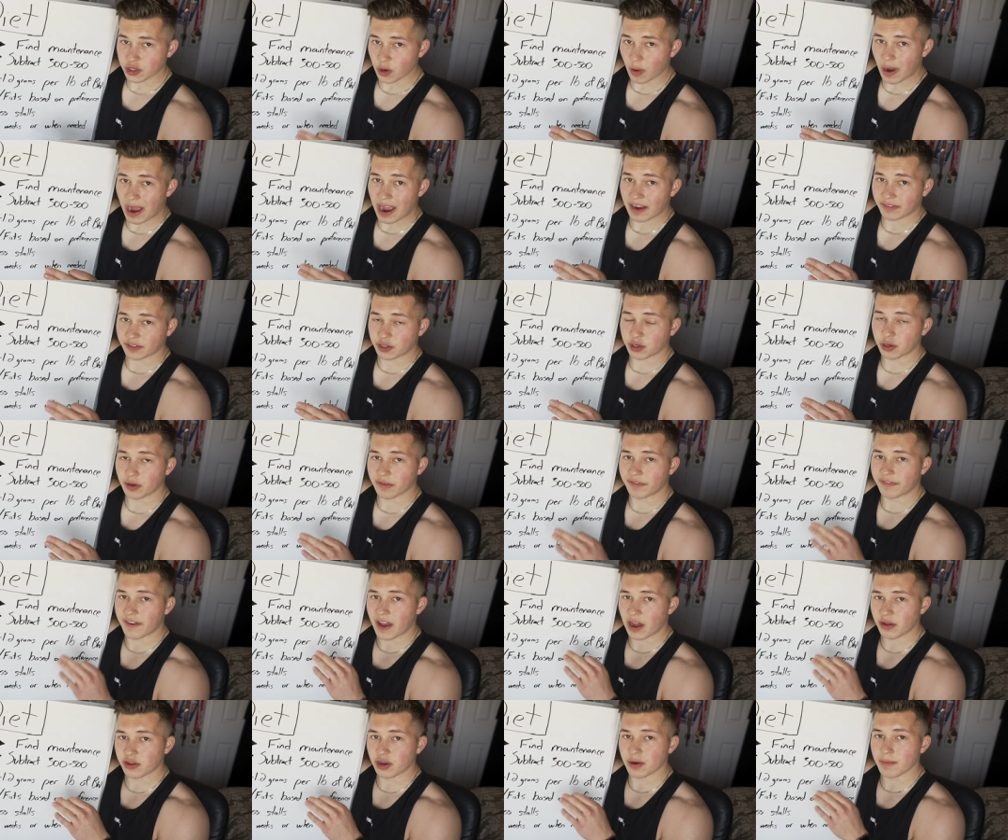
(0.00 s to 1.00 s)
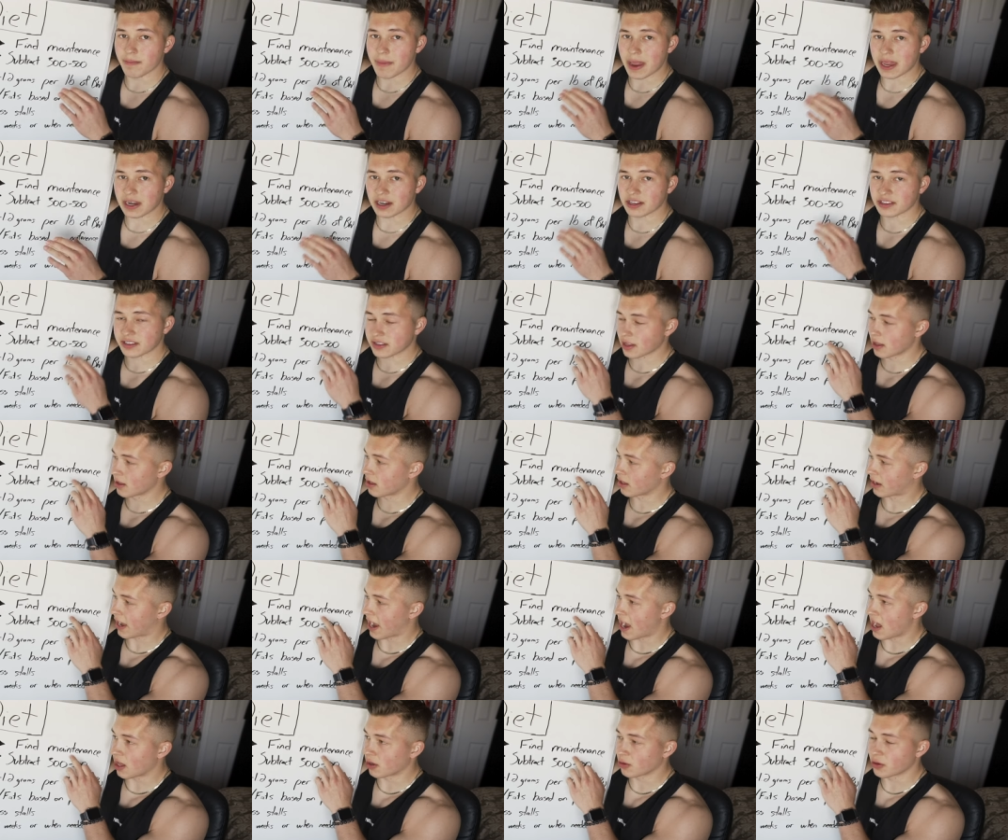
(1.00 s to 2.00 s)
So after you have found your maintenance level of
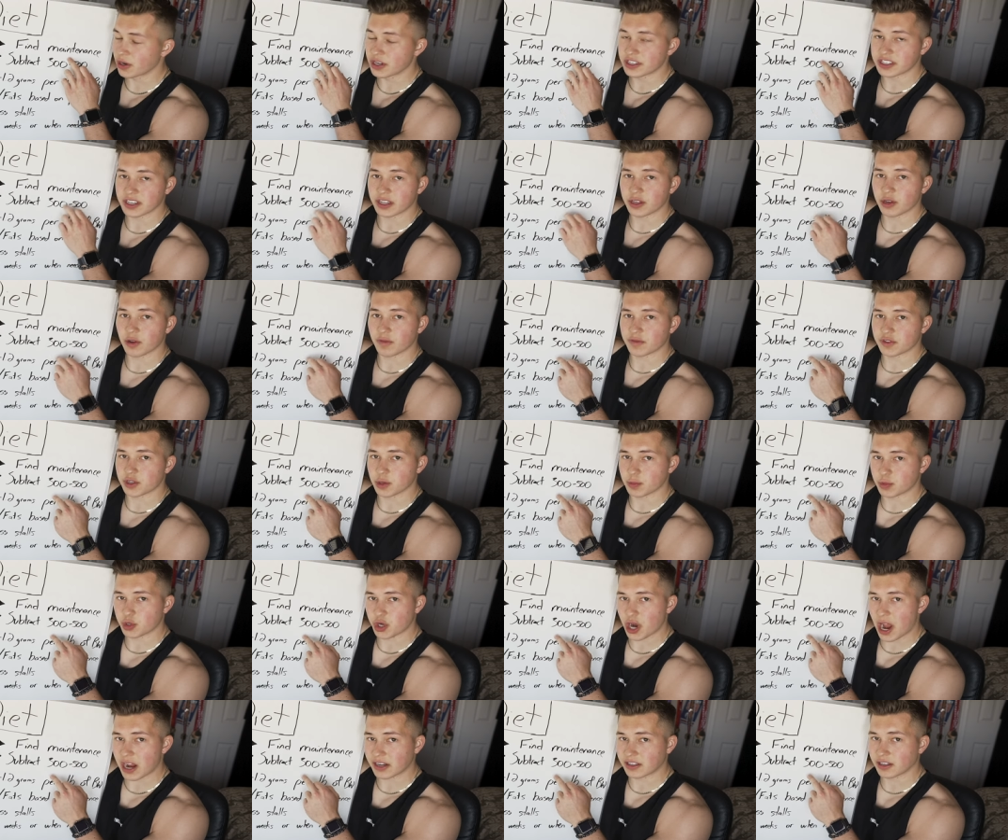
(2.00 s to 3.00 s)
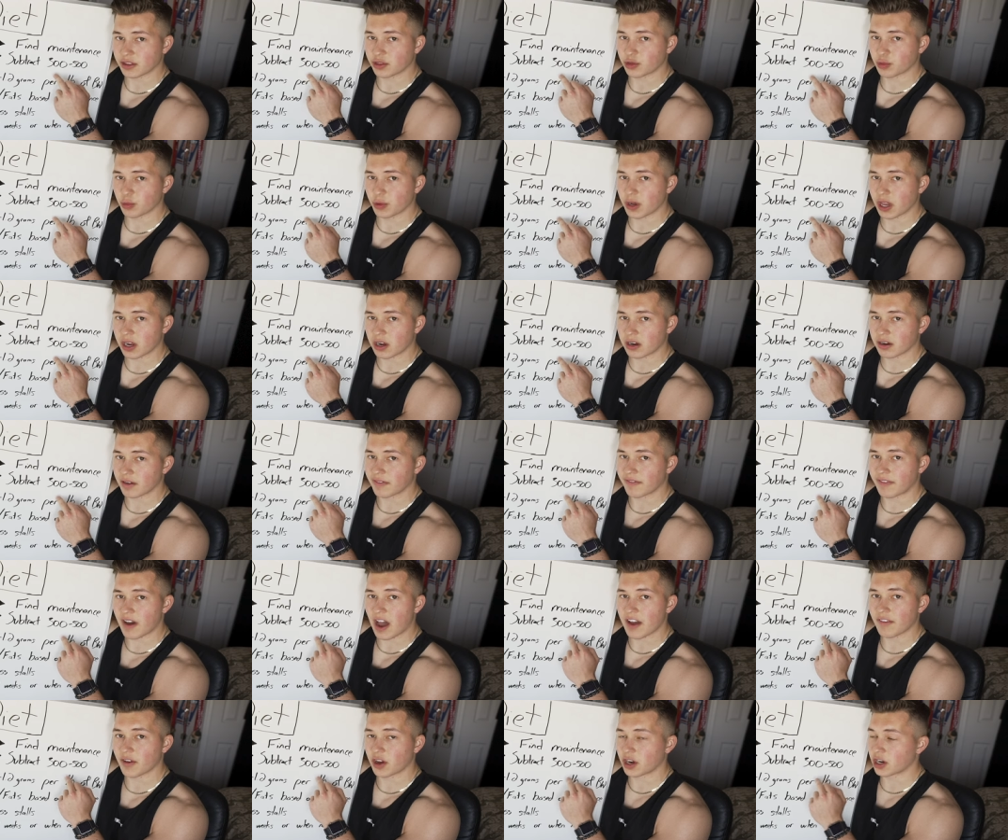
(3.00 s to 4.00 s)
calories and you've subtracted 300 to
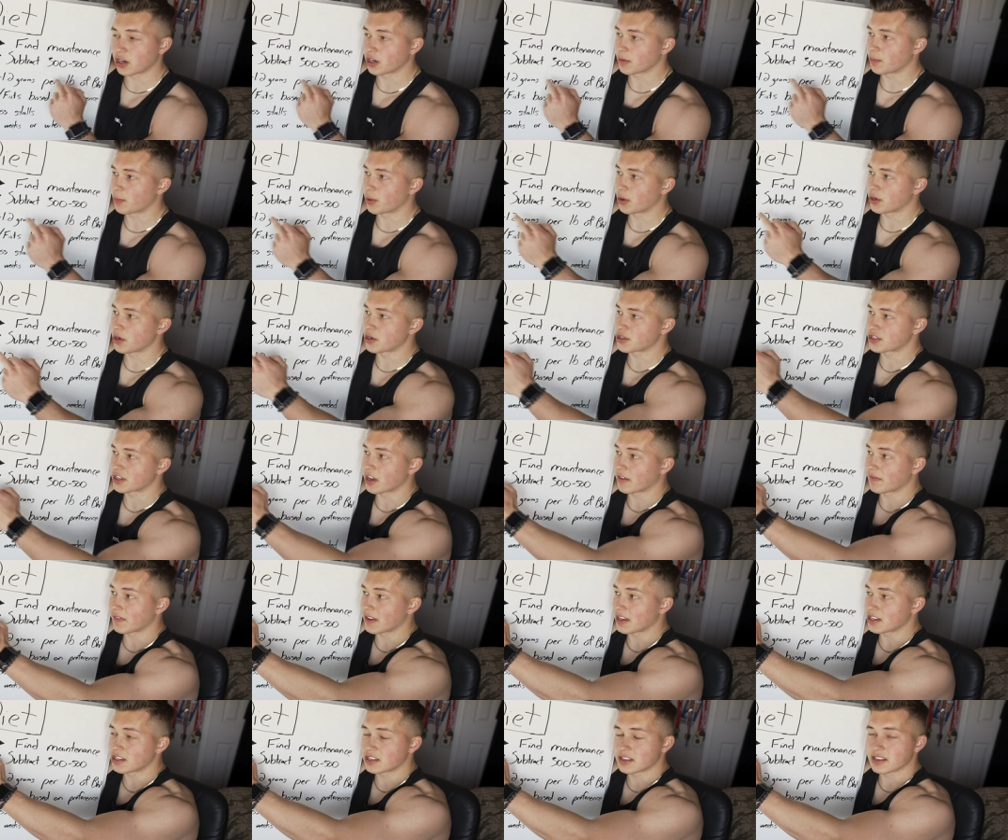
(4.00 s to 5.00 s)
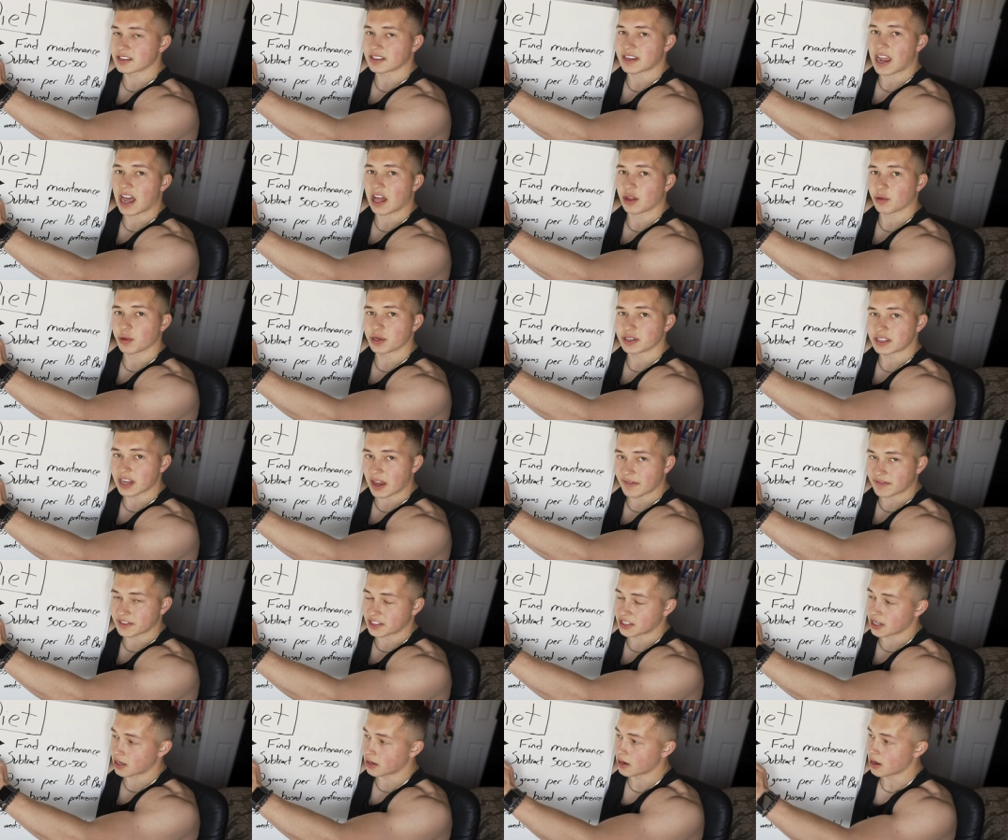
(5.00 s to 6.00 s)
500 to put yourself into this calorie
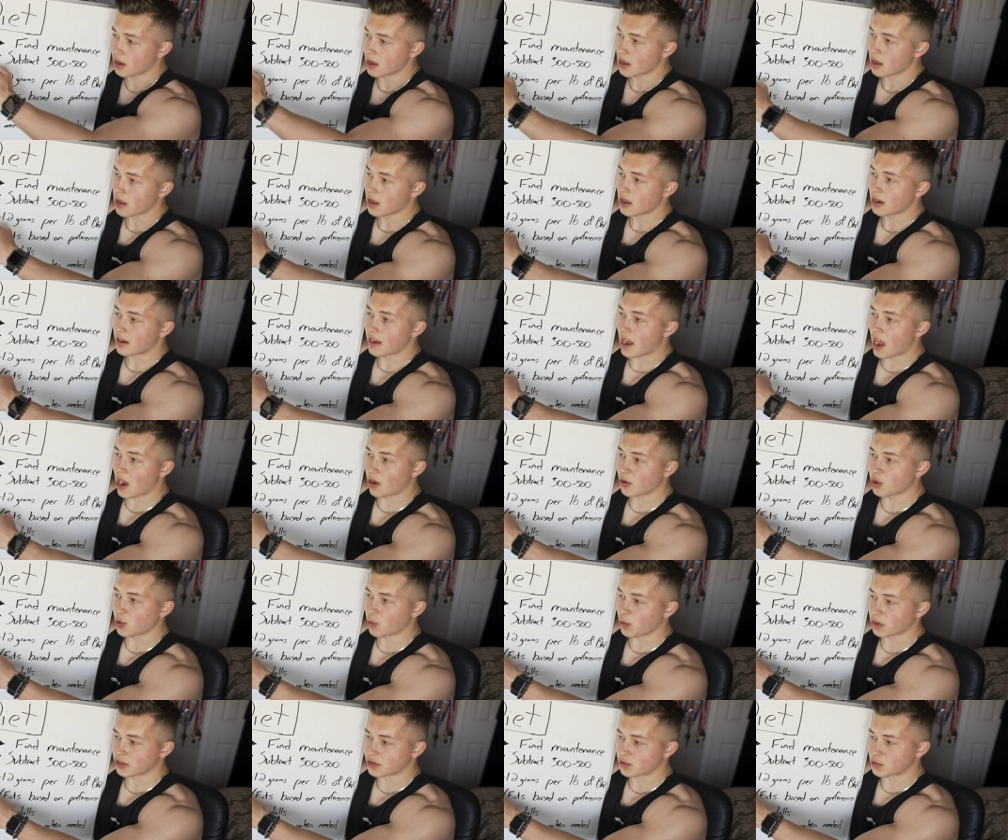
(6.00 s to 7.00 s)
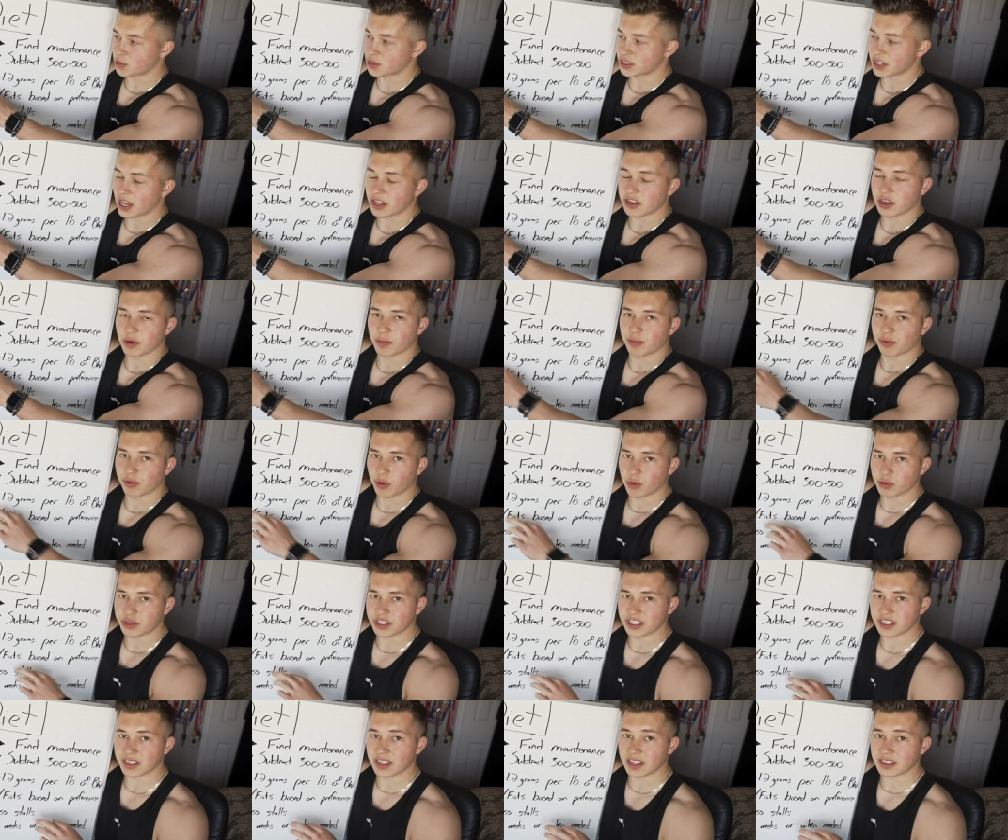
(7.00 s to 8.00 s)
deficit, now you want to set your
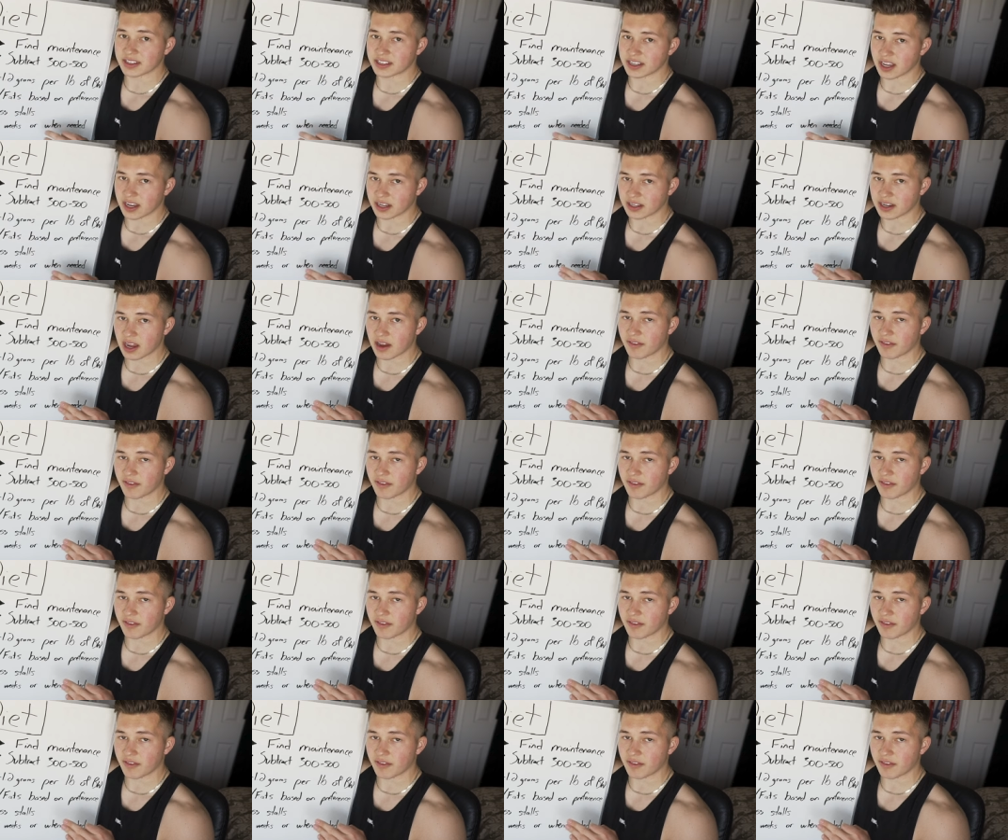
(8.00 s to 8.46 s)
protein intake.